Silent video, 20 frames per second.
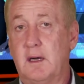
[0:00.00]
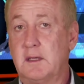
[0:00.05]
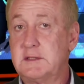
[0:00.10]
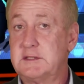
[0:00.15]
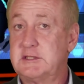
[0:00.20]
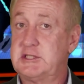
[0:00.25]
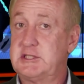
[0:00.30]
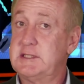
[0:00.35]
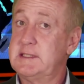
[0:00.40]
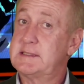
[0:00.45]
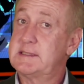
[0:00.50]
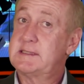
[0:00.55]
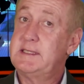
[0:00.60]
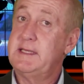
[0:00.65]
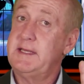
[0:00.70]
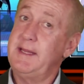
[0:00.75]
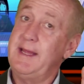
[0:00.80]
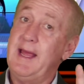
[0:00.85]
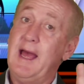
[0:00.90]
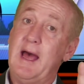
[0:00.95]
just
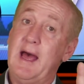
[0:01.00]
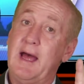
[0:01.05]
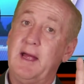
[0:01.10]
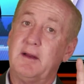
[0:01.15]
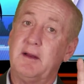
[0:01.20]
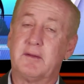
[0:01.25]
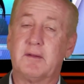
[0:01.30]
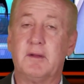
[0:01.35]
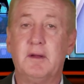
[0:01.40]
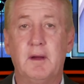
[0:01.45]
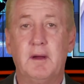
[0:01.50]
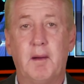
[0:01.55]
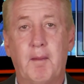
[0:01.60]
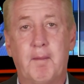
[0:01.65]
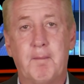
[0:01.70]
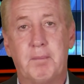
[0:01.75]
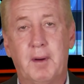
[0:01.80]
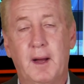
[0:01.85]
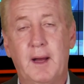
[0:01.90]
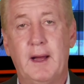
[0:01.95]
yet.
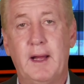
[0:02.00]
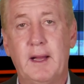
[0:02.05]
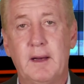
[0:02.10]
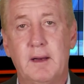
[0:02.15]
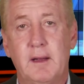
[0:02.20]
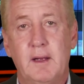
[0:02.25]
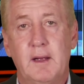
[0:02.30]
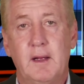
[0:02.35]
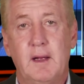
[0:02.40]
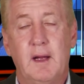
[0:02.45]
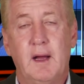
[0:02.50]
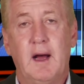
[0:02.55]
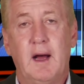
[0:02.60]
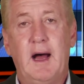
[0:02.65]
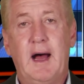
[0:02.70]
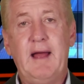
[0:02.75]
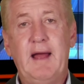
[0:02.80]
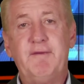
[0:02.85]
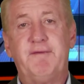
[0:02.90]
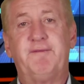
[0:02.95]
But
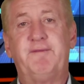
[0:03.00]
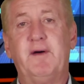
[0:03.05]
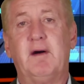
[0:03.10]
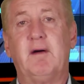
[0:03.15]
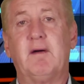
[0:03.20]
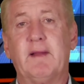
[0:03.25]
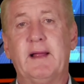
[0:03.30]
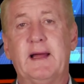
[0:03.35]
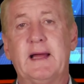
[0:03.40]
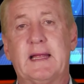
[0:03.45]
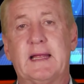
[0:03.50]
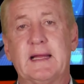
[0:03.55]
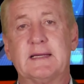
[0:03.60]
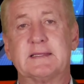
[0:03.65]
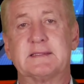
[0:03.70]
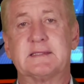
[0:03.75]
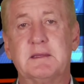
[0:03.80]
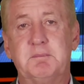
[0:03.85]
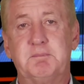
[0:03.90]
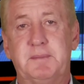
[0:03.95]
I felt like,
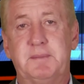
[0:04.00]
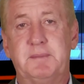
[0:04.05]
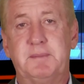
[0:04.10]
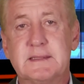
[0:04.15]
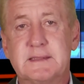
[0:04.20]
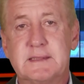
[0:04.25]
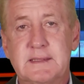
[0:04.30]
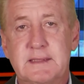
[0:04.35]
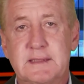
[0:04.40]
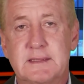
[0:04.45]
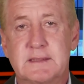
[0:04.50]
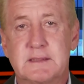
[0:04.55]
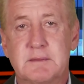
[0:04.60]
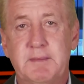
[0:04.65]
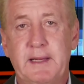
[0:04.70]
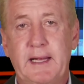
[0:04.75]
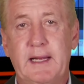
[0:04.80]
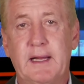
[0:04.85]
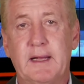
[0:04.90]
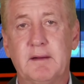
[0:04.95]
as a
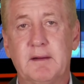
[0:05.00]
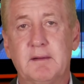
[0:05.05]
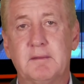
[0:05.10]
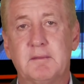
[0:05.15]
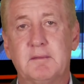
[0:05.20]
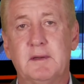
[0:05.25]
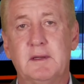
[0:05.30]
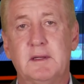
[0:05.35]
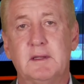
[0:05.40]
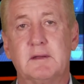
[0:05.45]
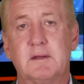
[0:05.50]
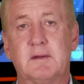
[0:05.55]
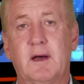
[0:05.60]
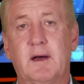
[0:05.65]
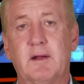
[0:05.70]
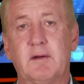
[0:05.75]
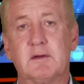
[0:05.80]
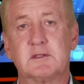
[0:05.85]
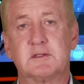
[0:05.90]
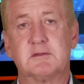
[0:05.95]
businessman,
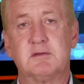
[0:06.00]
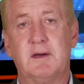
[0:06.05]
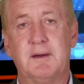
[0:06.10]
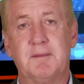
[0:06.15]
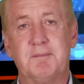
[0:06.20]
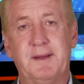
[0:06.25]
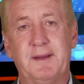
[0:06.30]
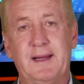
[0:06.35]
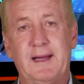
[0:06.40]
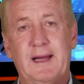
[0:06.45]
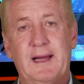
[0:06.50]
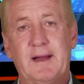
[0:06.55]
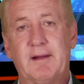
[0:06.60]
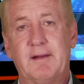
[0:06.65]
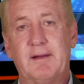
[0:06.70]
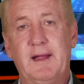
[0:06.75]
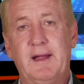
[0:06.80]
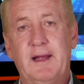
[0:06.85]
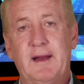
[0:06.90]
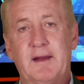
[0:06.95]
Donald Trump
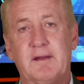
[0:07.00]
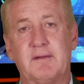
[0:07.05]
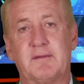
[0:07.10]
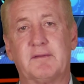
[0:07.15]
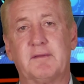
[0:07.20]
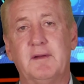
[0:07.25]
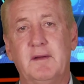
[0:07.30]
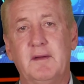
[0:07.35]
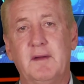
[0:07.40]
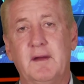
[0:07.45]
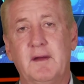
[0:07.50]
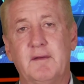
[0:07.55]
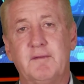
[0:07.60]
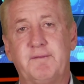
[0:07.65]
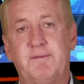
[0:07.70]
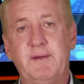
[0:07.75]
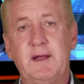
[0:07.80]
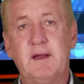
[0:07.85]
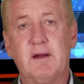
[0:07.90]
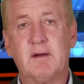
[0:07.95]
had his
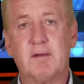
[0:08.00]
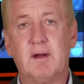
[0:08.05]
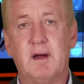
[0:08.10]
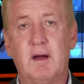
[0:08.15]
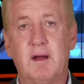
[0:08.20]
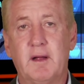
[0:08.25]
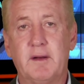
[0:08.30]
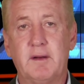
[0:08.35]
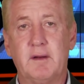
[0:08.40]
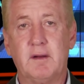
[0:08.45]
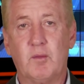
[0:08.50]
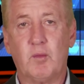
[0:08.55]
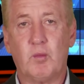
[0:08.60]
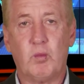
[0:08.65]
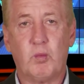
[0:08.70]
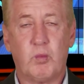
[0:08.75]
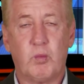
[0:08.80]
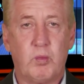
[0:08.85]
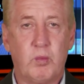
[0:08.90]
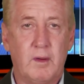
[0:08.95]
finger
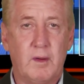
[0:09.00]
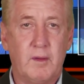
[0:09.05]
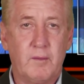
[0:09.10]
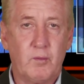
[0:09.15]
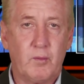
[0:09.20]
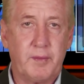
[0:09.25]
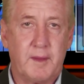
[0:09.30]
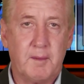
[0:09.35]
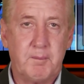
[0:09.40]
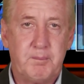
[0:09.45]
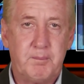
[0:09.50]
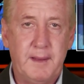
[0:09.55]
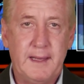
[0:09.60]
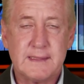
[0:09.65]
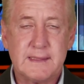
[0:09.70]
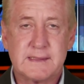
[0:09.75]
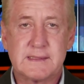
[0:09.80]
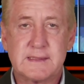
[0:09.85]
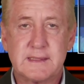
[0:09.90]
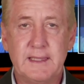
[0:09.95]
on the
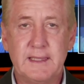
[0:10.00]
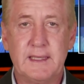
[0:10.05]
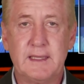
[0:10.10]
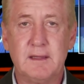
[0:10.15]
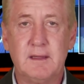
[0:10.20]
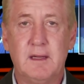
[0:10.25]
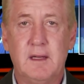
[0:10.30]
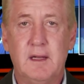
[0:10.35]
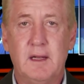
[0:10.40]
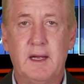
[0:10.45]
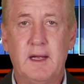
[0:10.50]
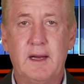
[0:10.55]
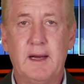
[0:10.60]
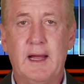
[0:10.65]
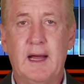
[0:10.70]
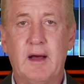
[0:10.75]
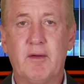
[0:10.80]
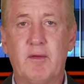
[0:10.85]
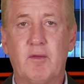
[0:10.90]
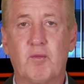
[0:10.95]
best thing and
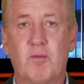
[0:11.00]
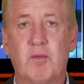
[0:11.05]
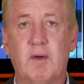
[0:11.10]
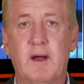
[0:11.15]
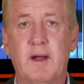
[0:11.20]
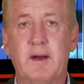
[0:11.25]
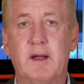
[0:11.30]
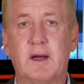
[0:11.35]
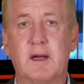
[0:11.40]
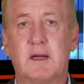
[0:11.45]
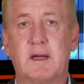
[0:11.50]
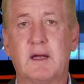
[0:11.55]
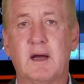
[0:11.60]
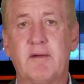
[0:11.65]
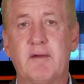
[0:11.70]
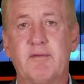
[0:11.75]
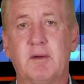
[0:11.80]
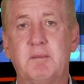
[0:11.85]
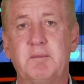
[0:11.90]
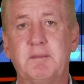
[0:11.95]
how to run a
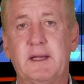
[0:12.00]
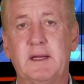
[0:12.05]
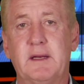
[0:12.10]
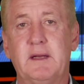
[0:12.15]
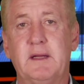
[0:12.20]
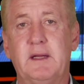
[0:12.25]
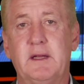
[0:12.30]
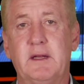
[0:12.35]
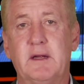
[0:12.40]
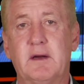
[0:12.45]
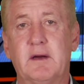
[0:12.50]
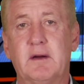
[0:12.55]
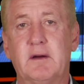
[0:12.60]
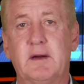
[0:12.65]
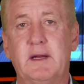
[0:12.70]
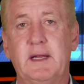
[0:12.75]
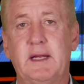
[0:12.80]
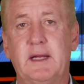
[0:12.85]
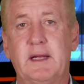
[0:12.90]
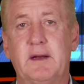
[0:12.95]
government
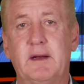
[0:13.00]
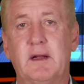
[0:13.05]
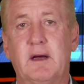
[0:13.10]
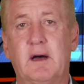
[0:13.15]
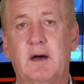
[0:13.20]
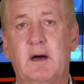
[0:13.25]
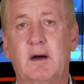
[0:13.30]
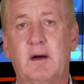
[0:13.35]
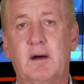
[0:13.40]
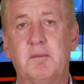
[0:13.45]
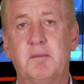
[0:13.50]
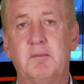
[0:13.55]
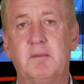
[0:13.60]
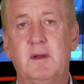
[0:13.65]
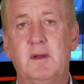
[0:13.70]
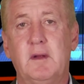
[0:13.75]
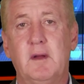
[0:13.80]
here in